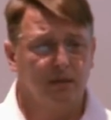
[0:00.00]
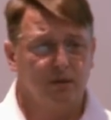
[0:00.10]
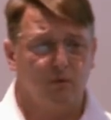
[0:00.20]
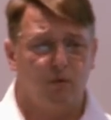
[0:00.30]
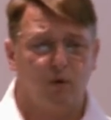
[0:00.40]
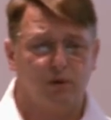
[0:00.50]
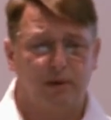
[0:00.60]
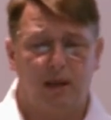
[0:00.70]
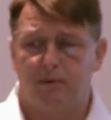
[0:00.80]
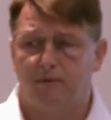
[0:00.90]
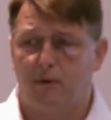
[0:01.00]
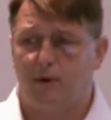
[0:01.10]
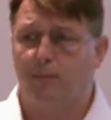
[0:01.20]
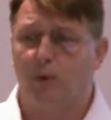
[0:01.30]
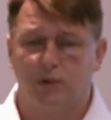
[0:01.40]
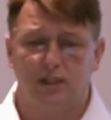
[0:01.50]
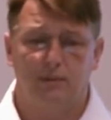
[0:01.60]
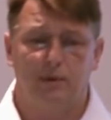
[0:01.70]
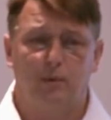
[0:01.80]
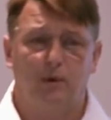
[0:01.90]
So RAW is becoming a very important
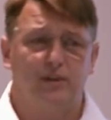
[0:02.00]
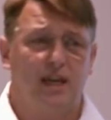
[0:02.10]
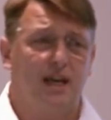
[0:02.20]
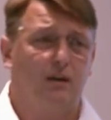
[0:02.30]
element, and we obviously